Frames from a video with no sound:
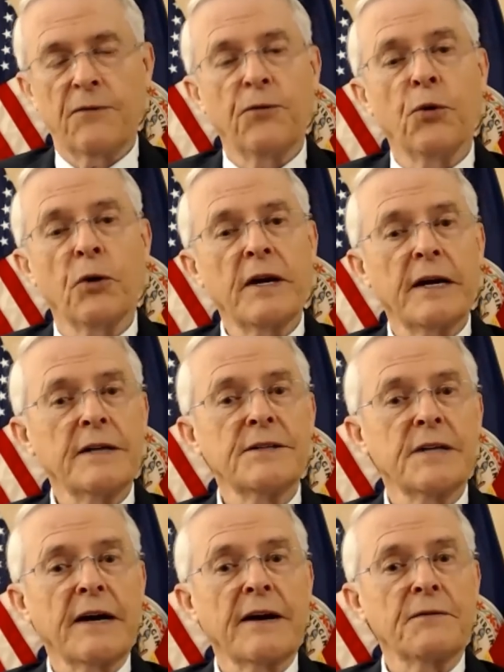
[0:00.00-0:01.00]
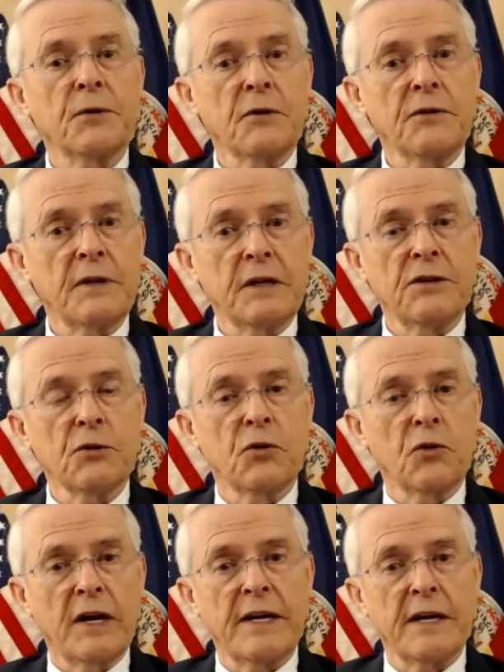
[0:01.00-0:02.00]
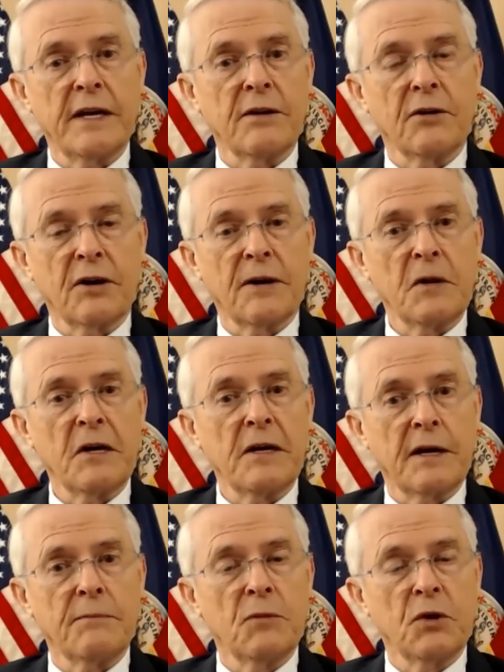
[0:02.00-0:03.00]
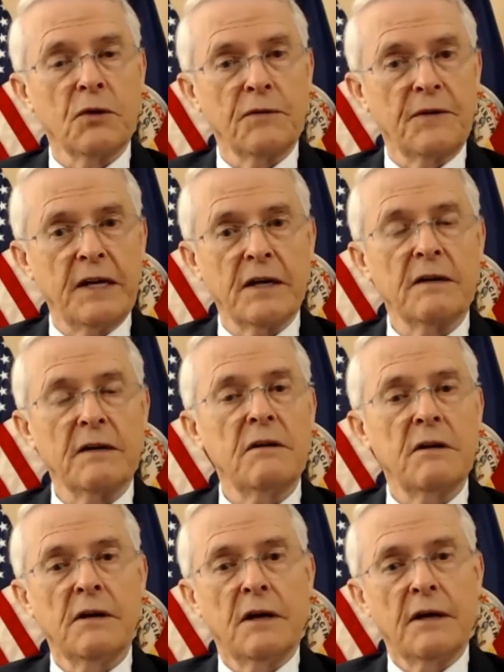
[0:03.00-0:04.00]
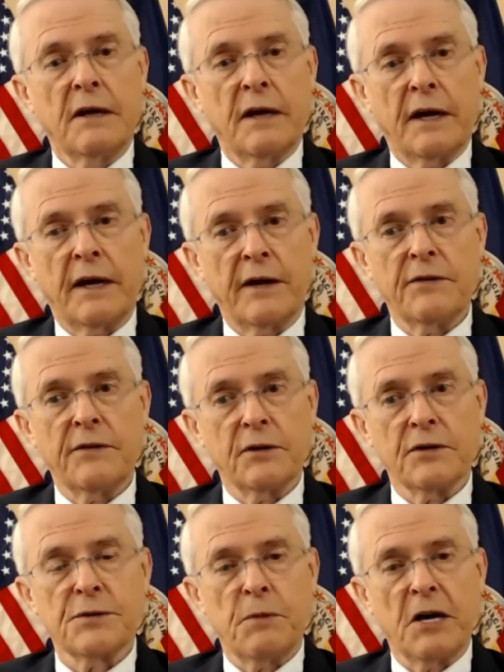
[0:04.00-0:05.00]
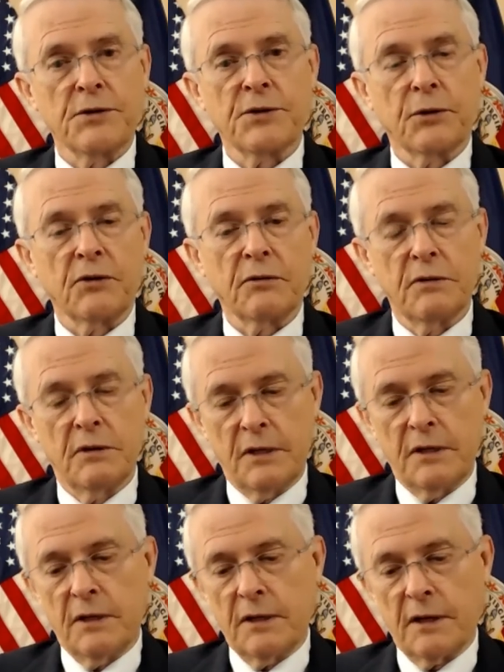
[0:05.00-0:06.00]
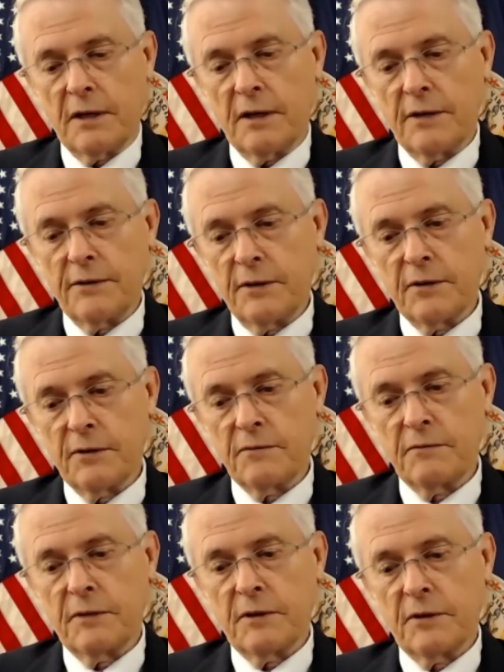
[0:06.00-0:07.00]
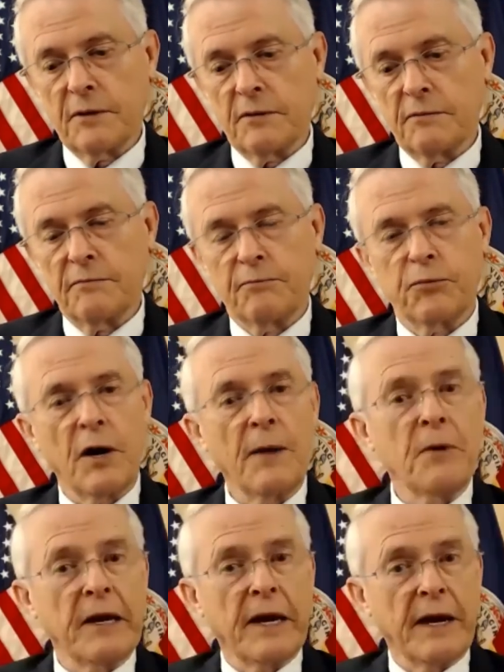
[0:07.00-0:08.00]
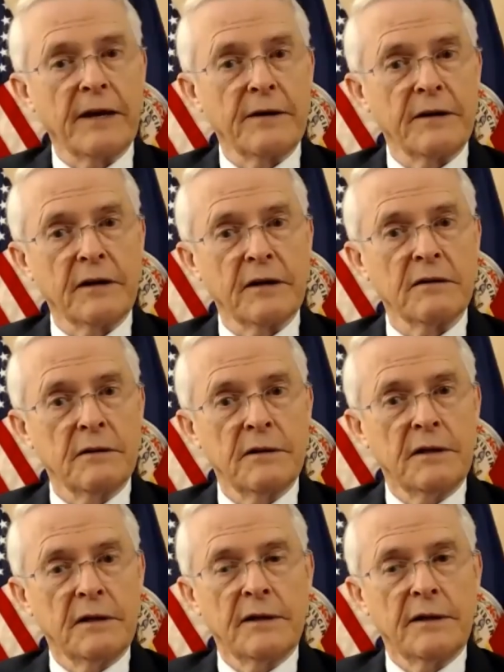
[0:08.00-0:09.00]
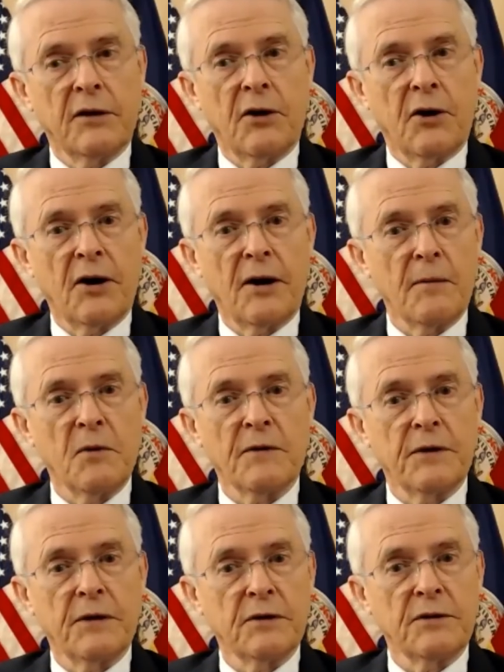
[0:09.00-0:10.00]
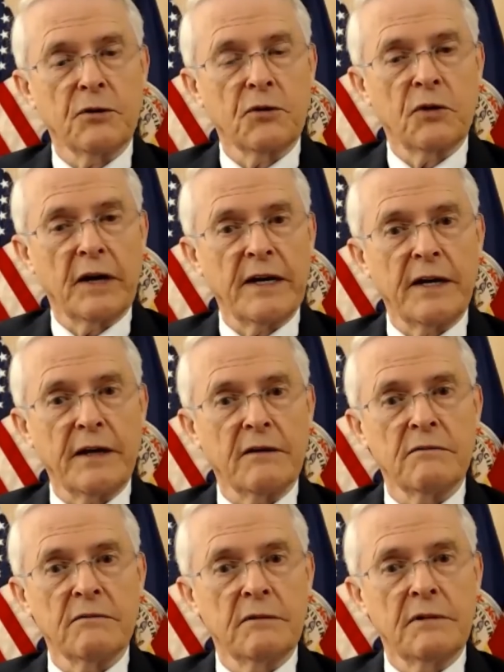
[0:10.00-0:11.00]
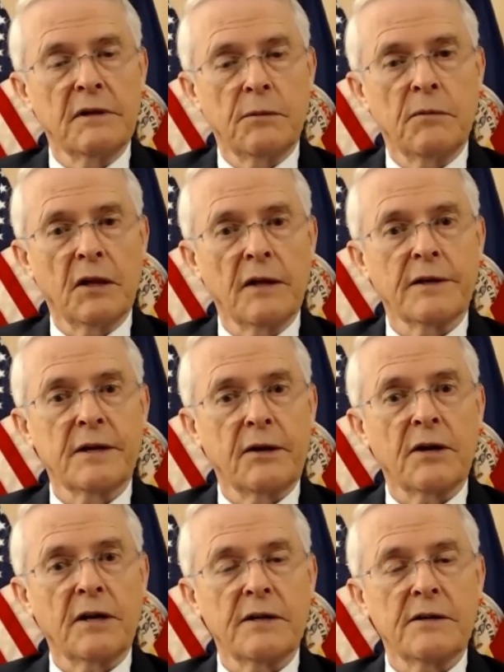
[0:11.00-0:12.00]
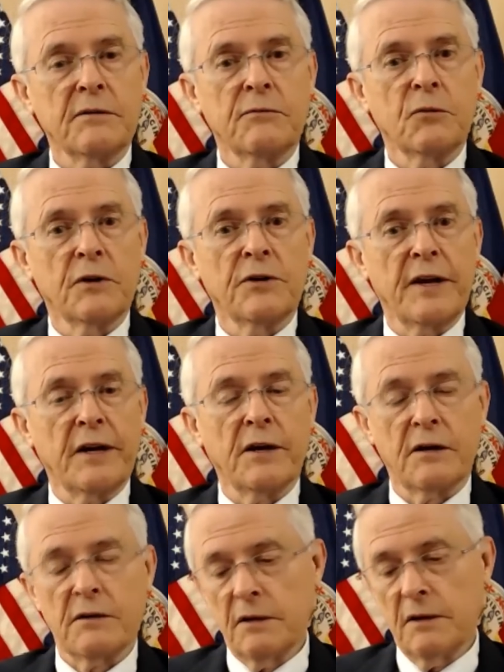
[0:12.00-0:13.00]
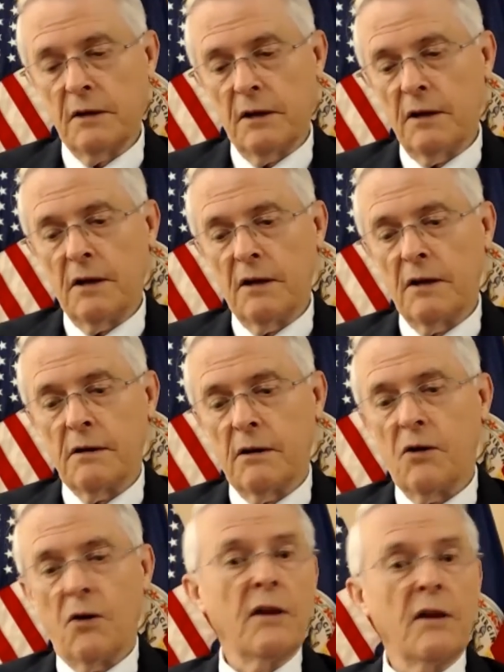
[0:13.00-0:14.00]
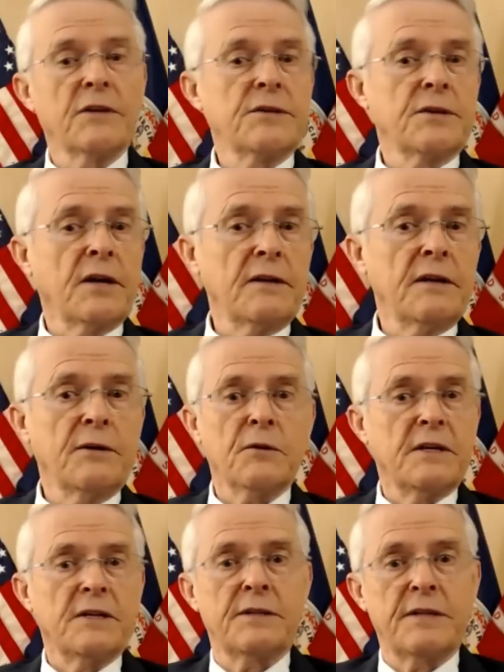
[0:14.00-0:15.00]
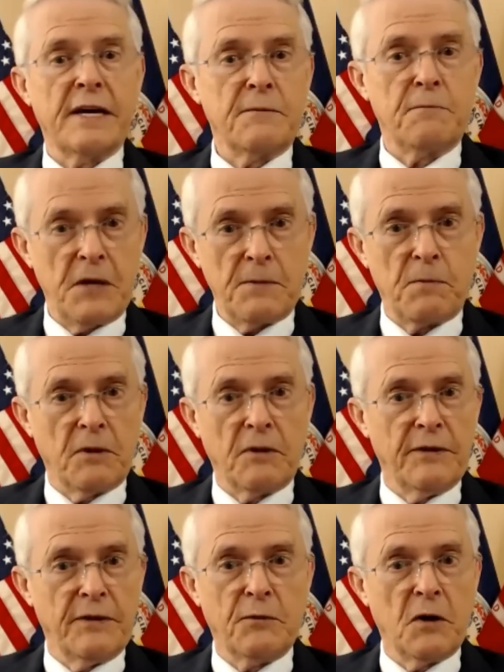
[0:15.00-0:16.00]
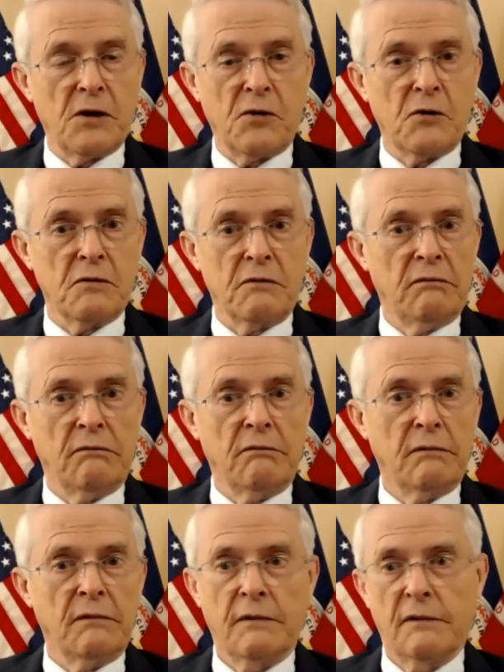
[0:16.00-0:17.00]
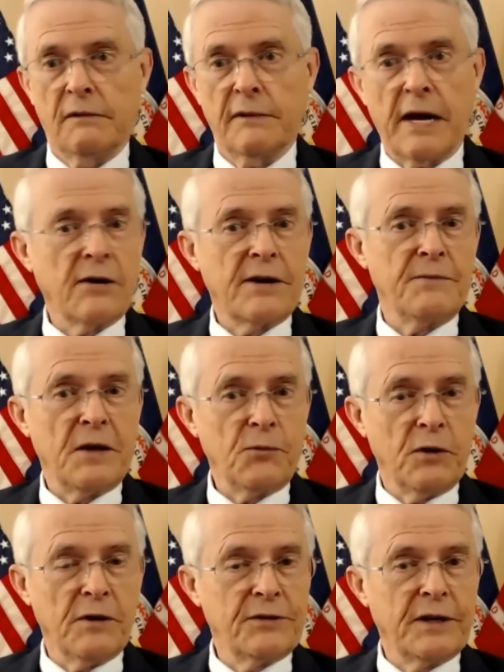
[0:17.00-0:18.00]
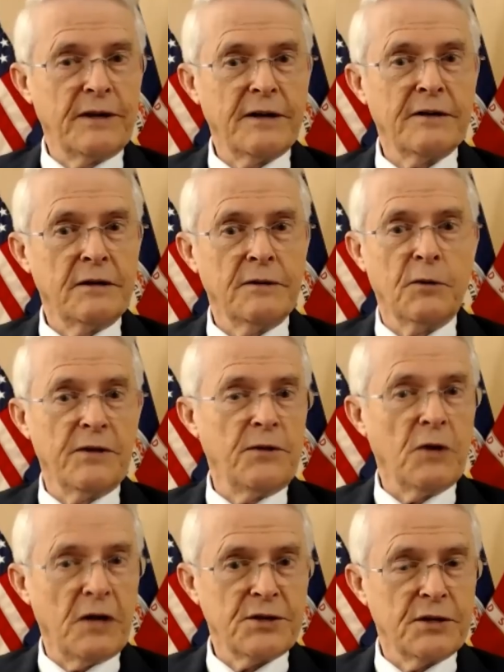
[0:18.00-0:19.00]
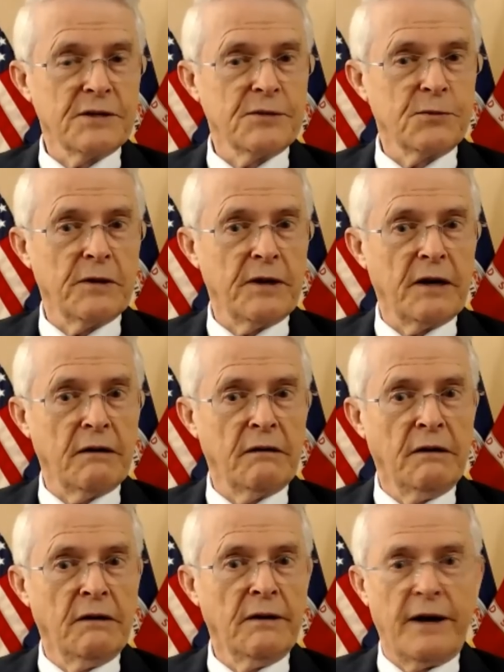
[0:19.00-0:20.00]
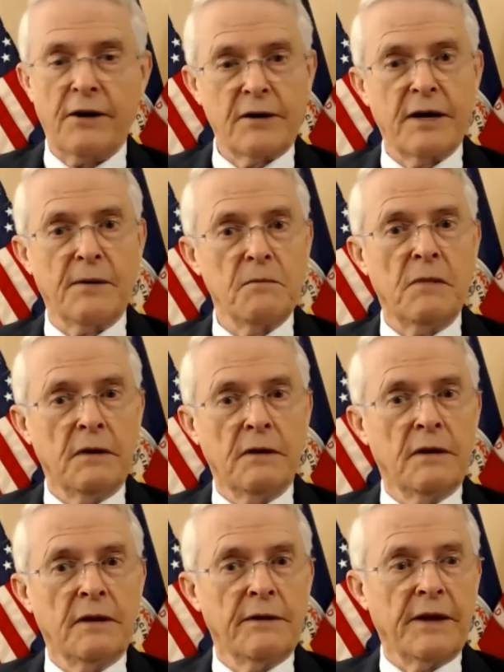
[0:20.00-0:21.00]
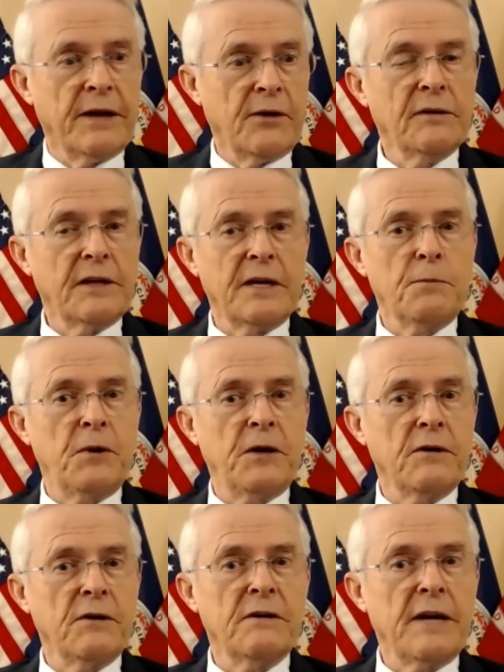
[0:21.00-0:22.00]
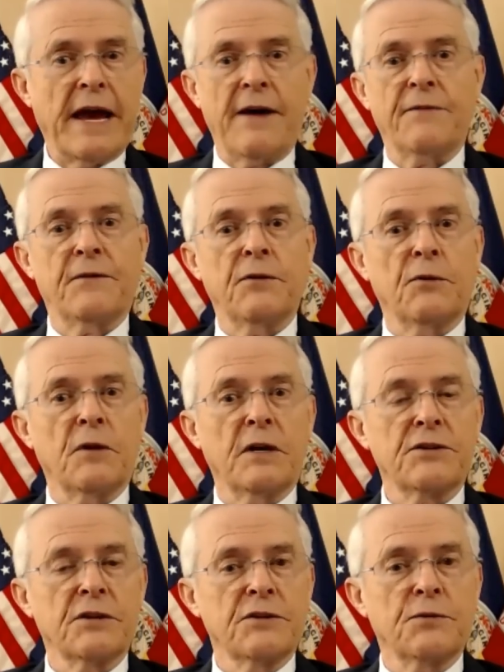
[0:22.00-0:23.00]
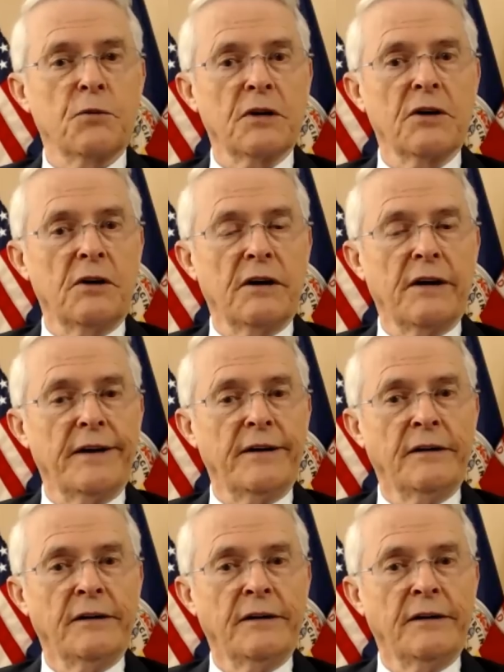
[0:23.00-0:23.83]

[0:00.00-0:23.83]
4 days after, the Ukrainian army had moved in, and their special, their propaganda arm of the Ukrainian military were there. All of a sudden, these dead people on the road. How come they weren't there when the Russians were there? How come they only appeared after the Russians were gone?